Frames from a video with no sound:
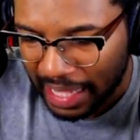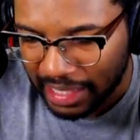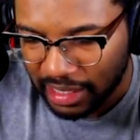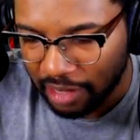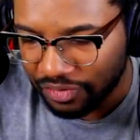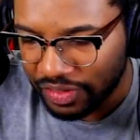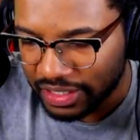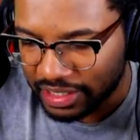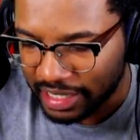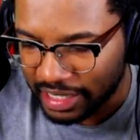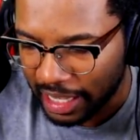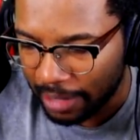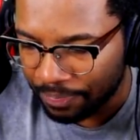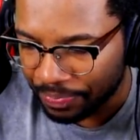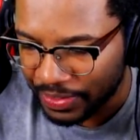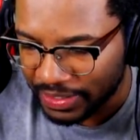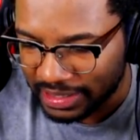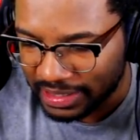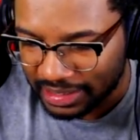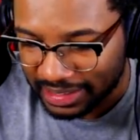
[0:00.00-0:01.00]
I love this
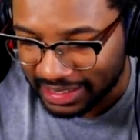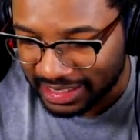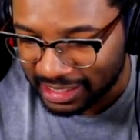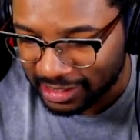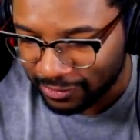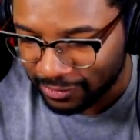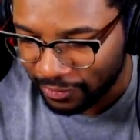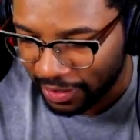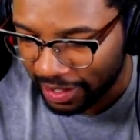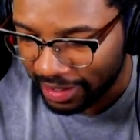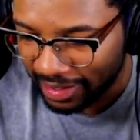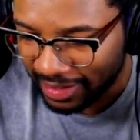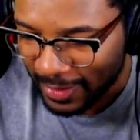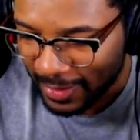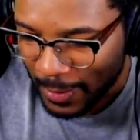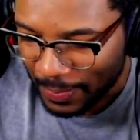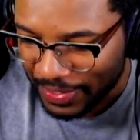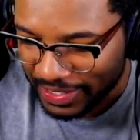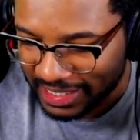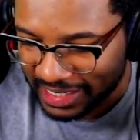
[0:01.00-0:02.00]
game. This is fun.
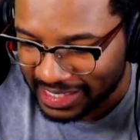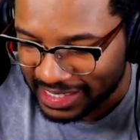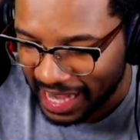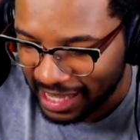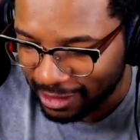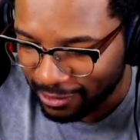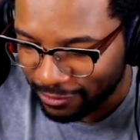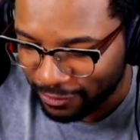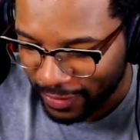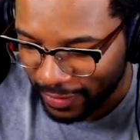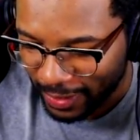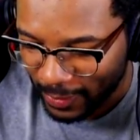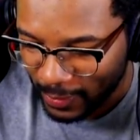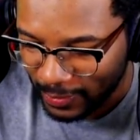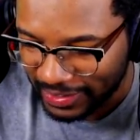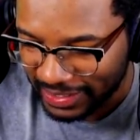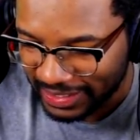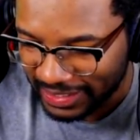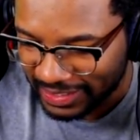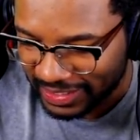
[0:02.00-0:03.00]
This is hella fun.
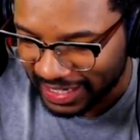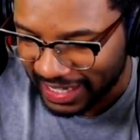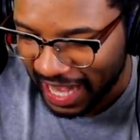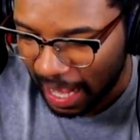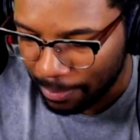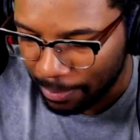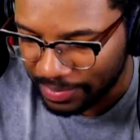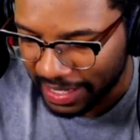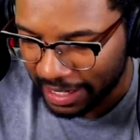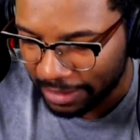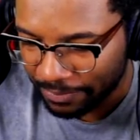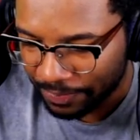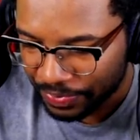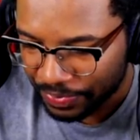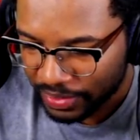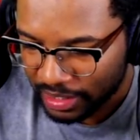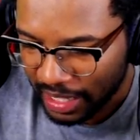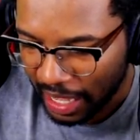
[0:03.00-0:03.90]
Holy shit, I'm dead.